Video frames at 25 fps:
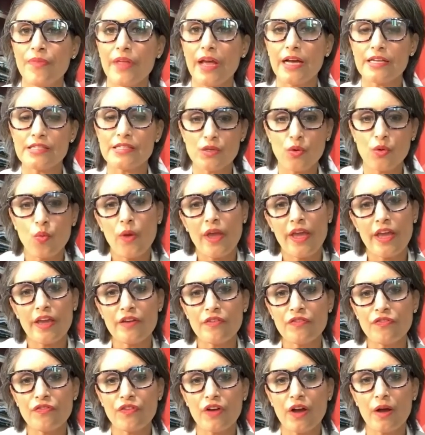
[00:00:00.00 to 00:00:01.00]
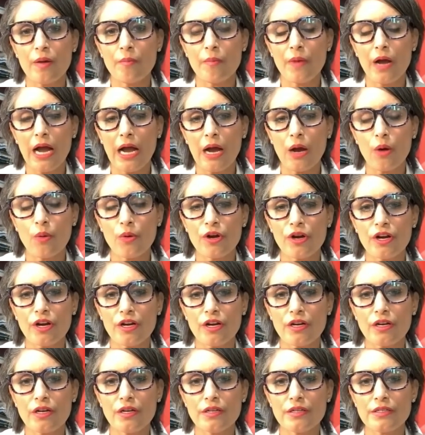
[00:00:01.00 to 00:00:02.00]
us away from
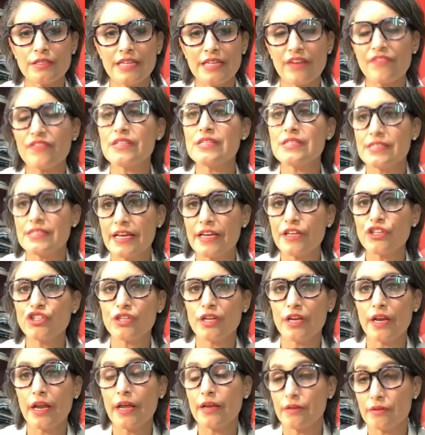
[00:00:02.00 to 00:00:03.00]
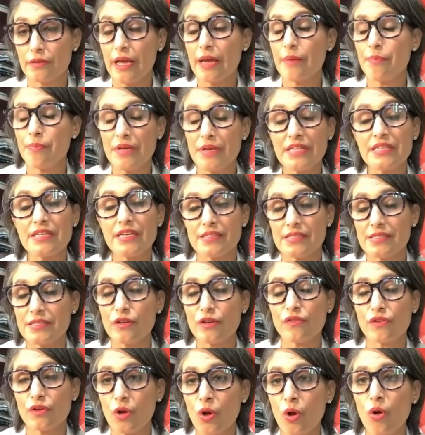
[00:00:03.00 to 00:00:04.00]
our devastation and, and ptsd
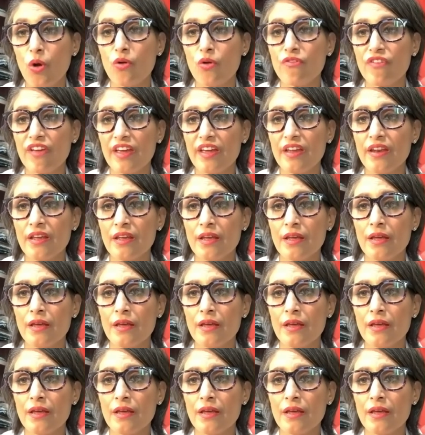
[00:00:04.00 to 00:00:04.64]
over covid